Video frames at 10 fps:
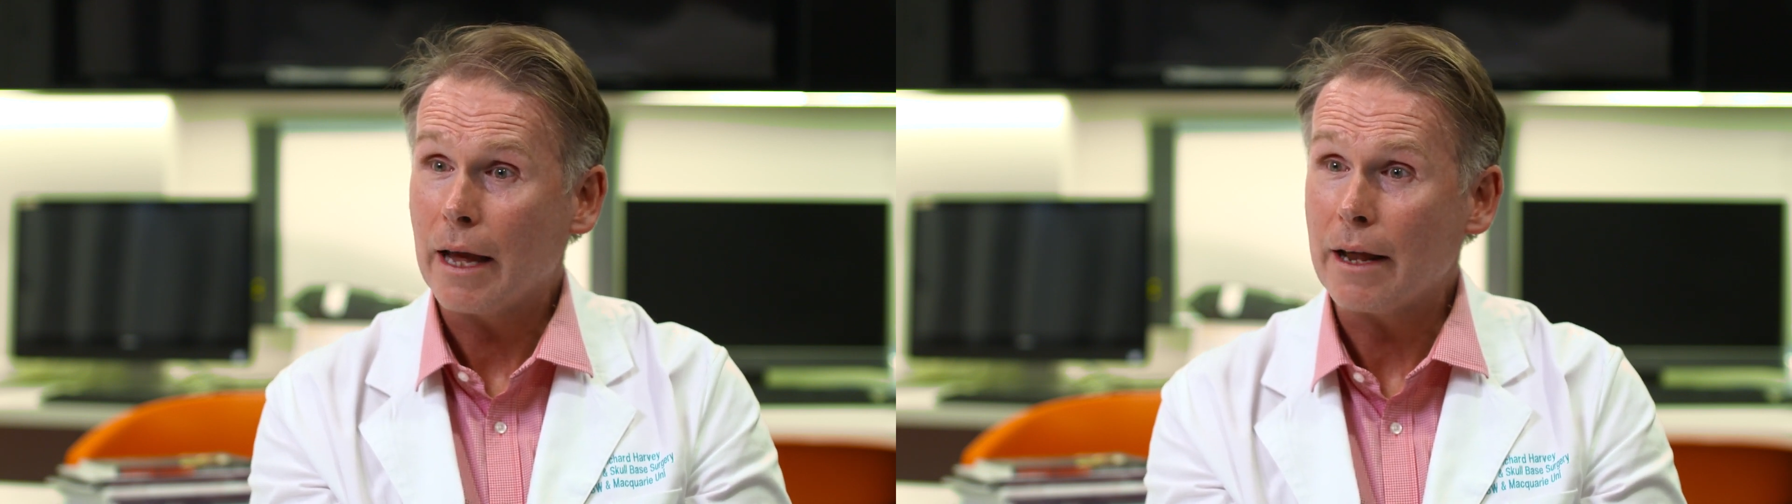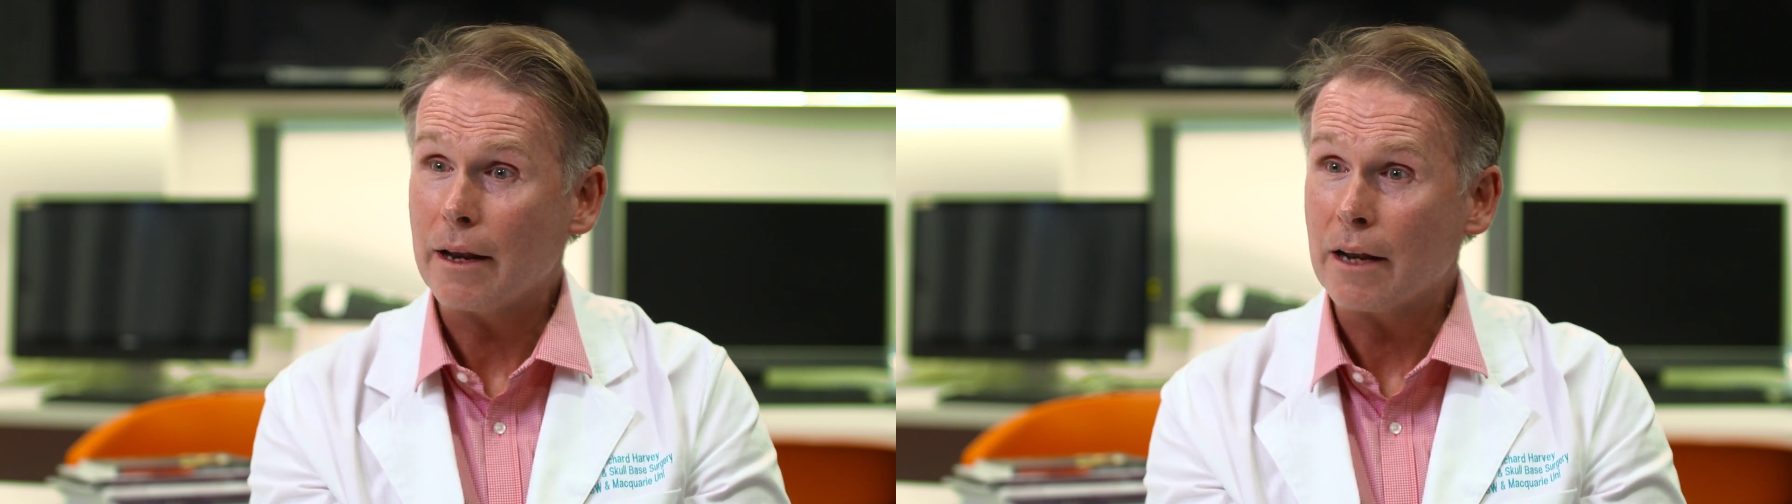
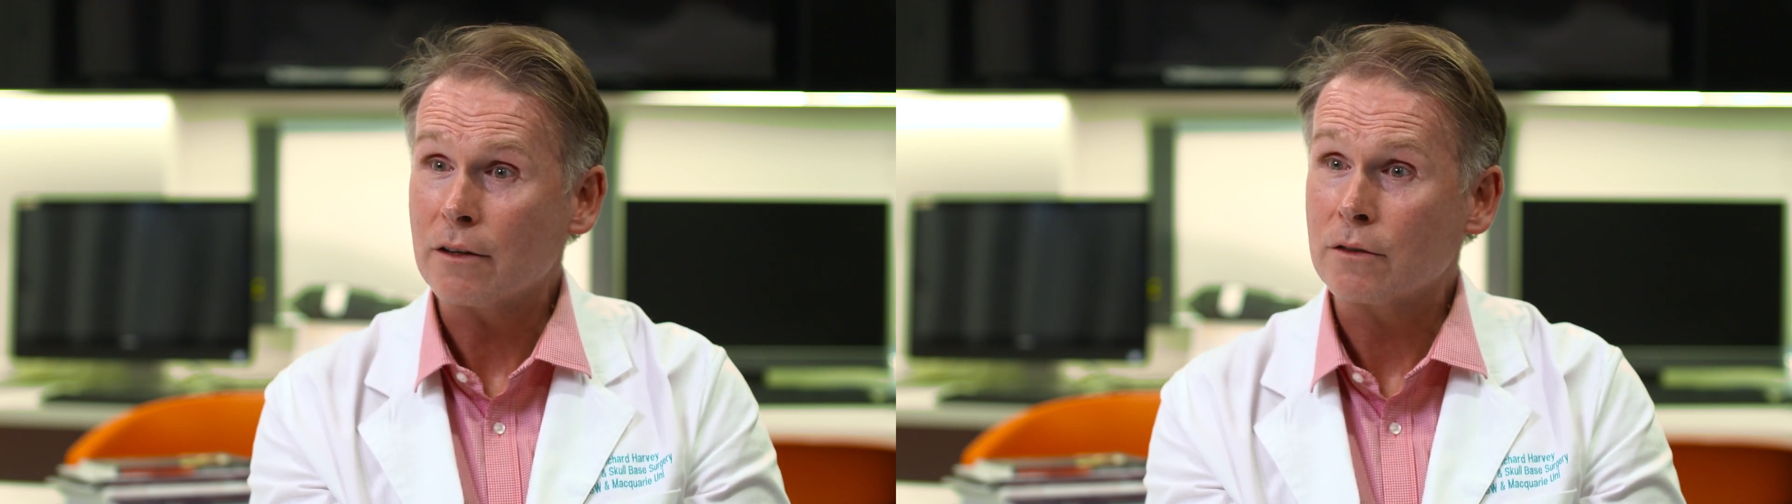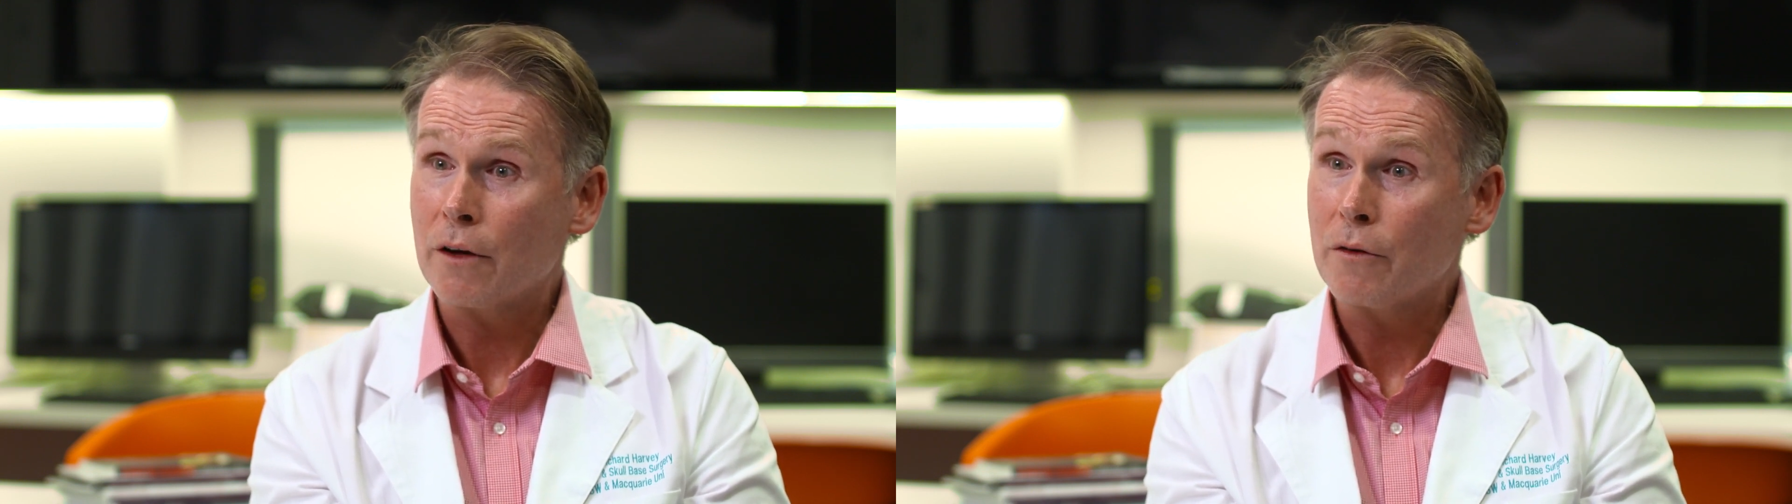And,
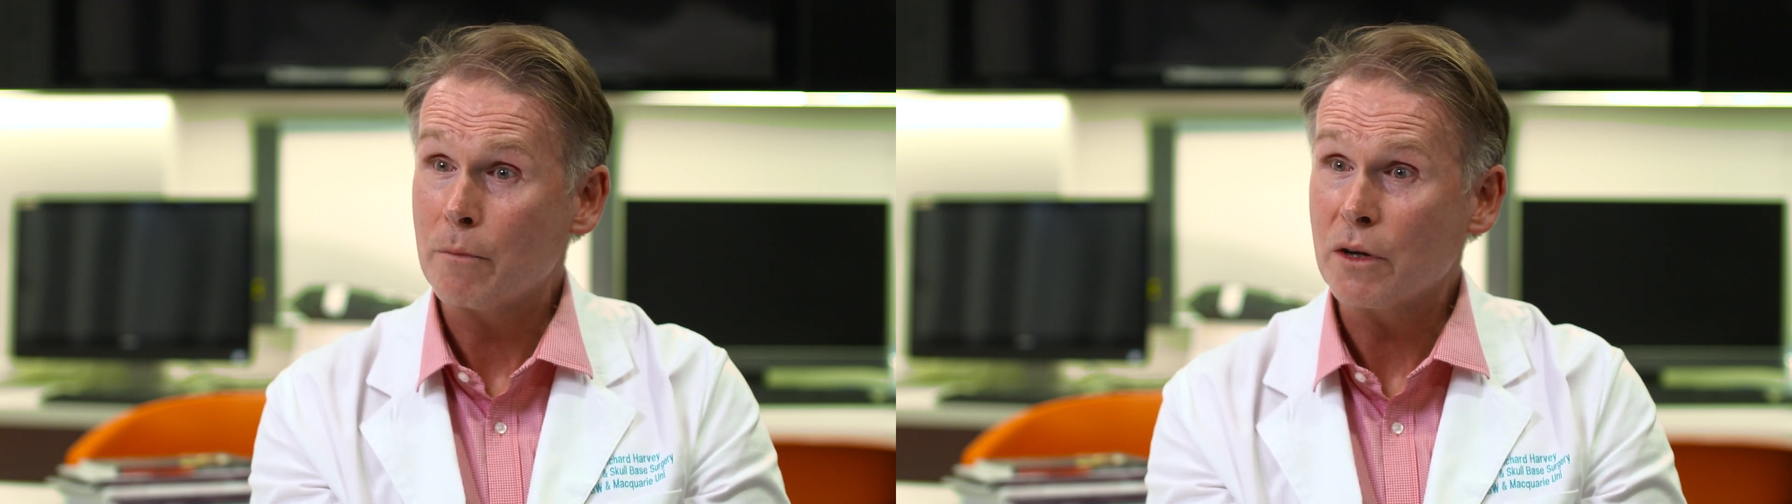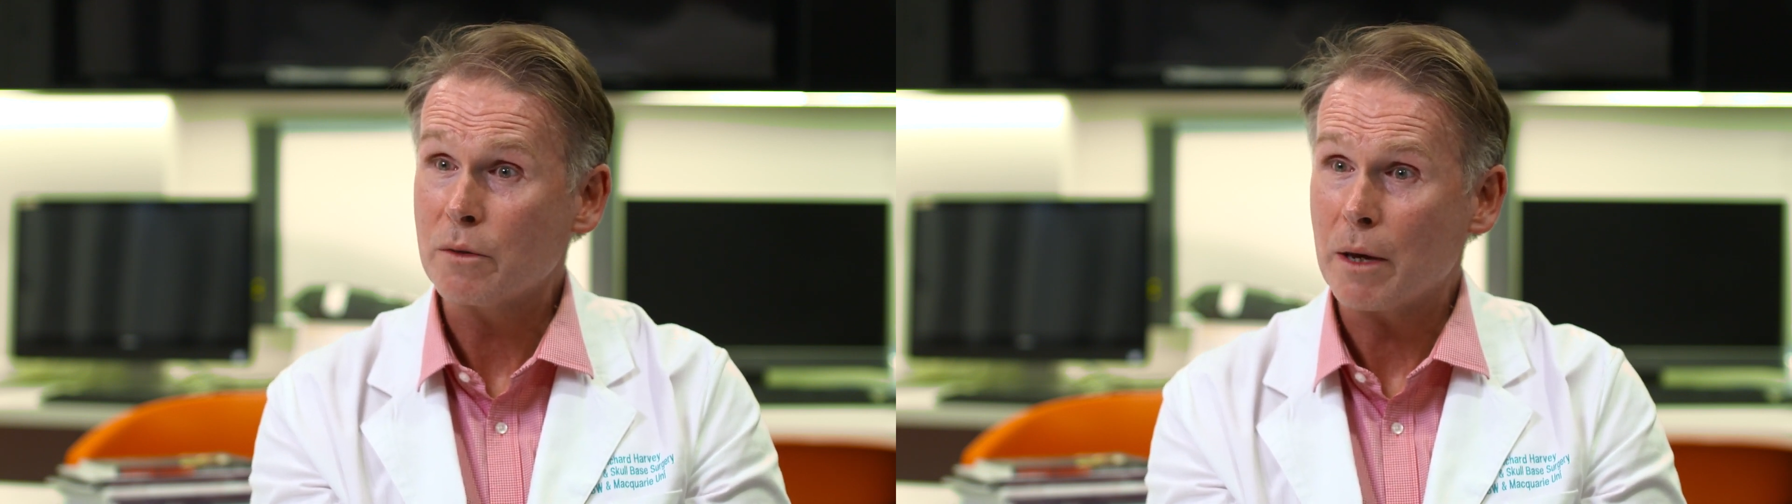and, so for
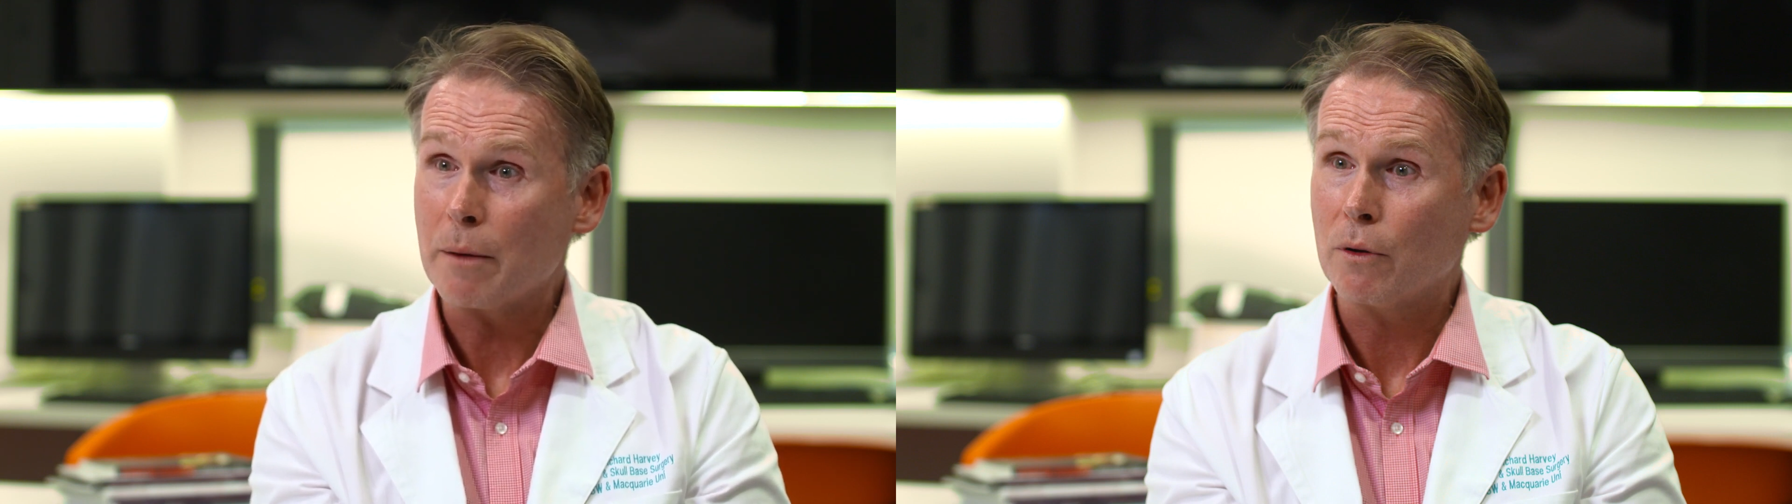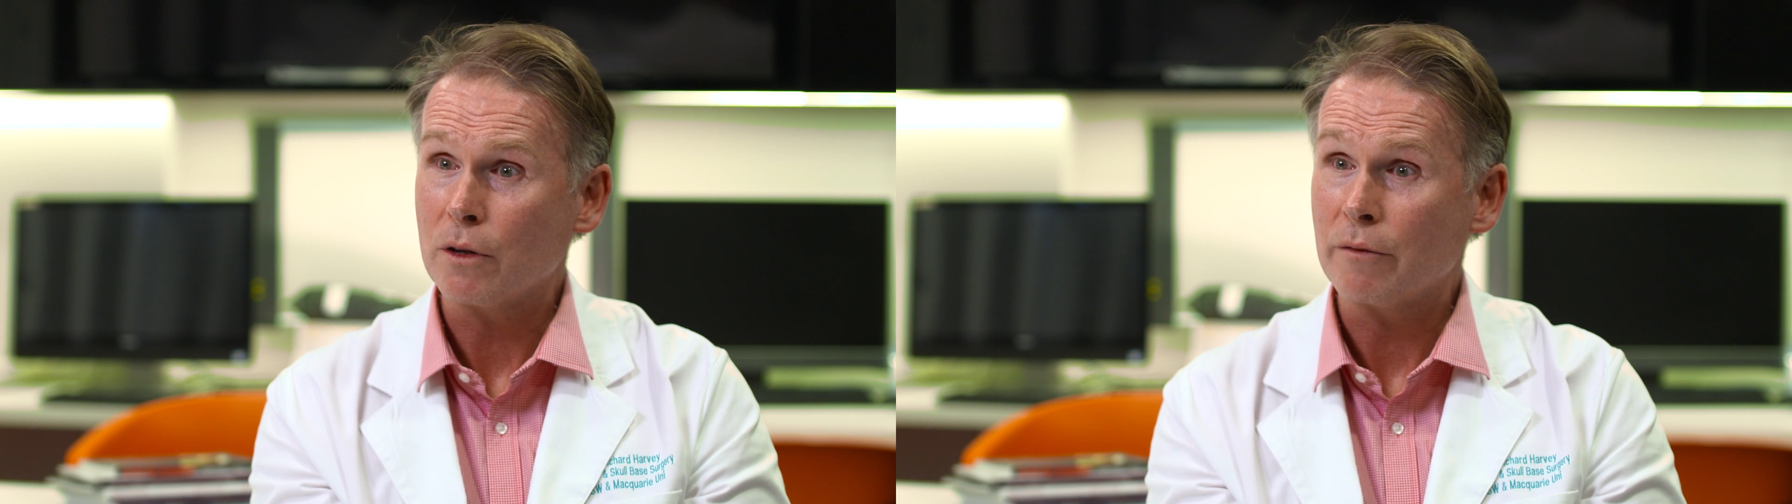most
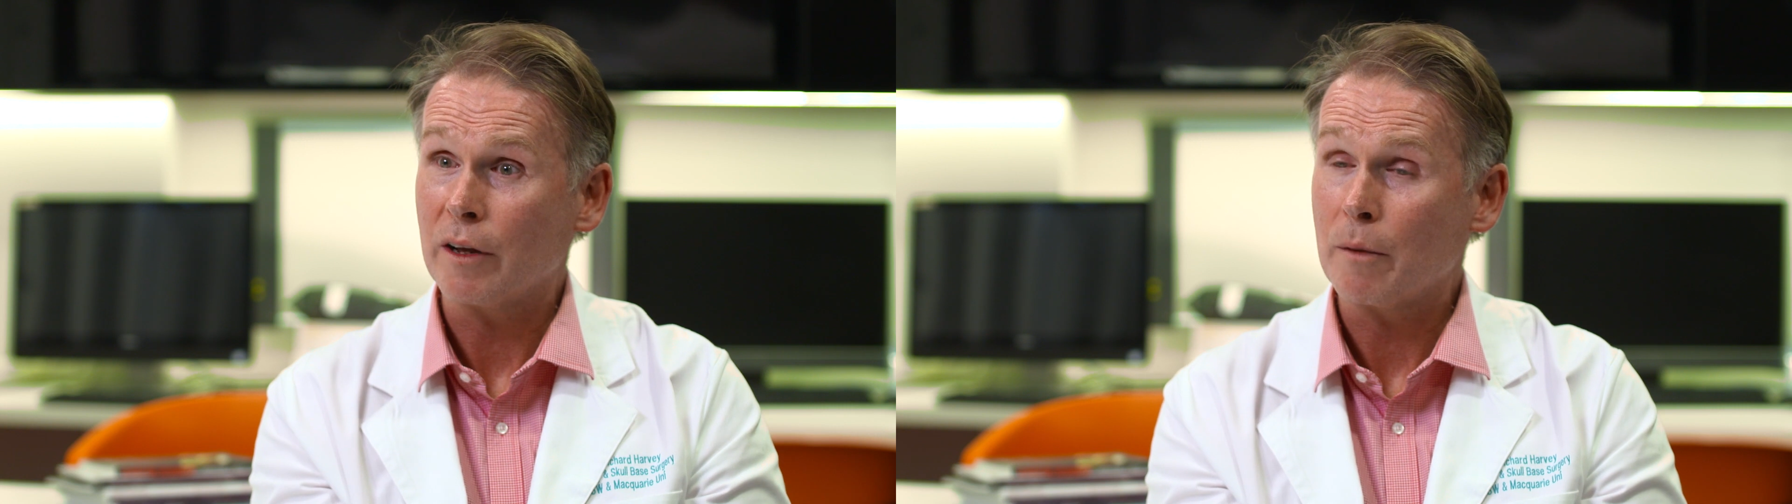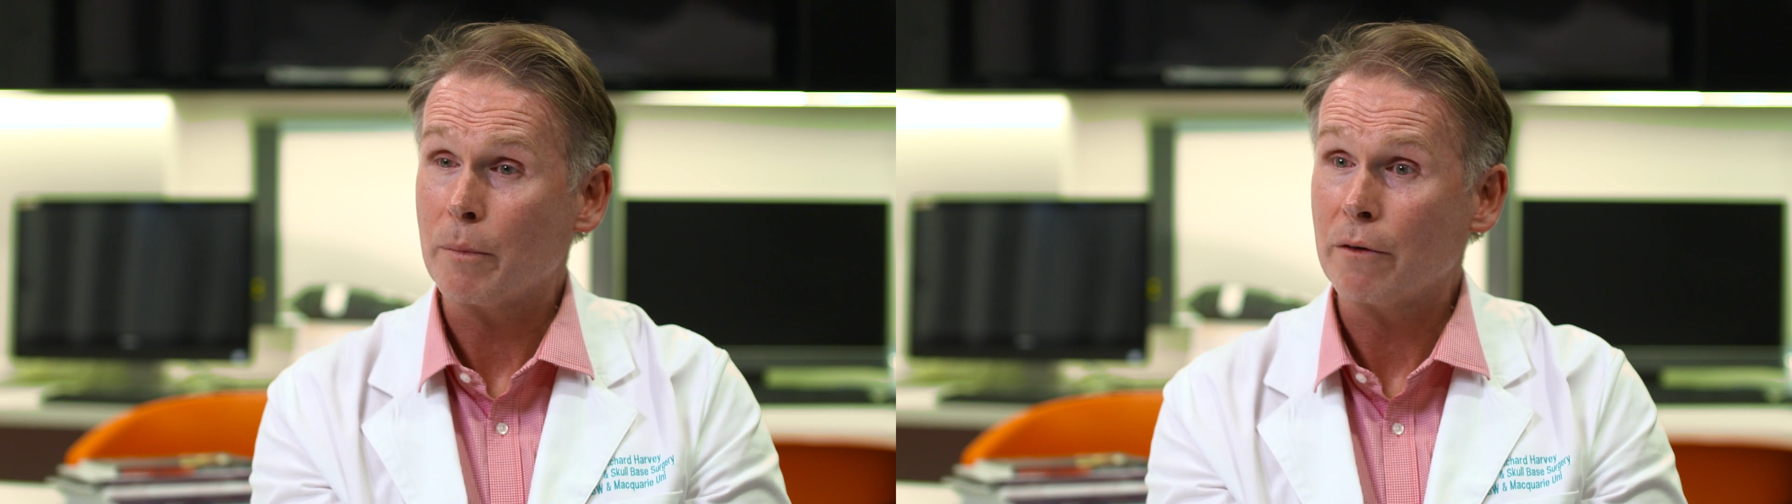people who
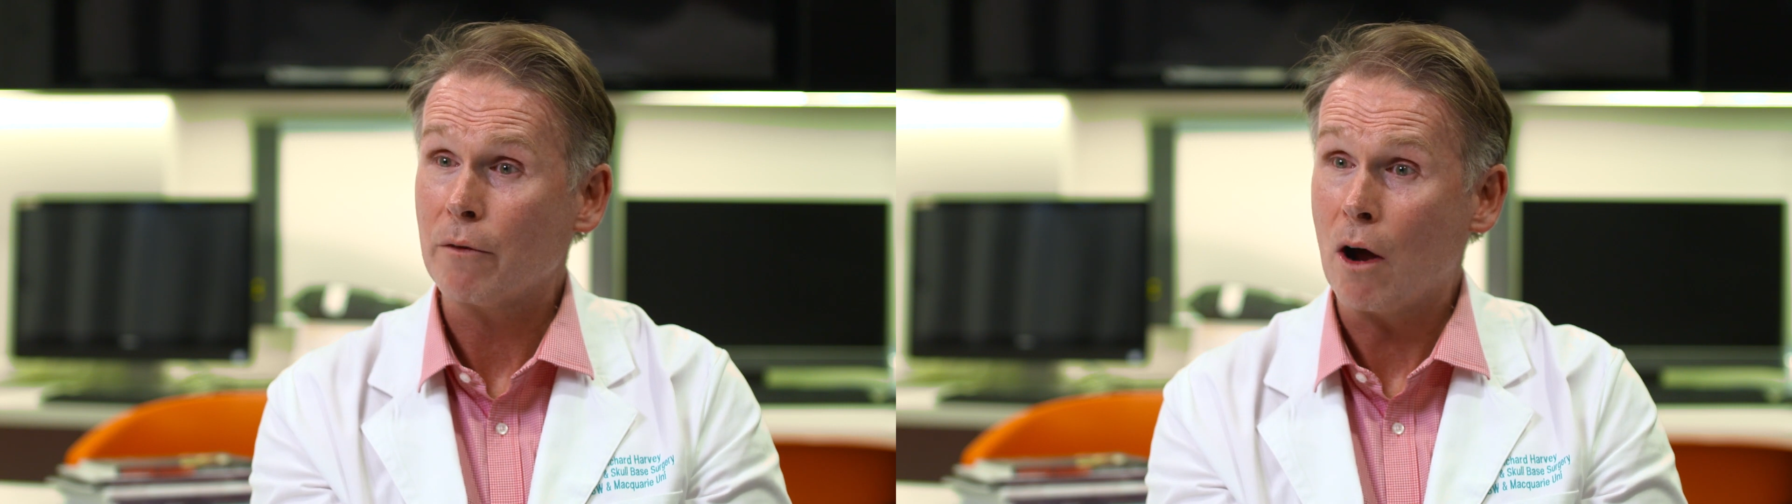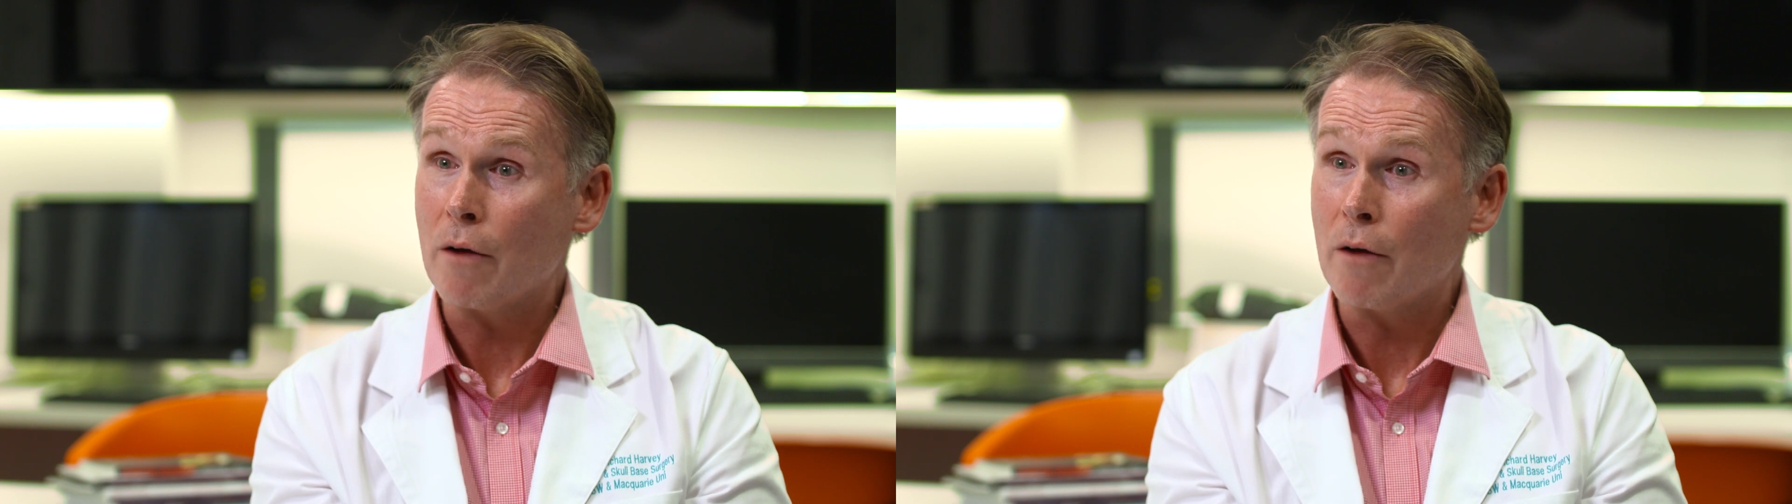develop it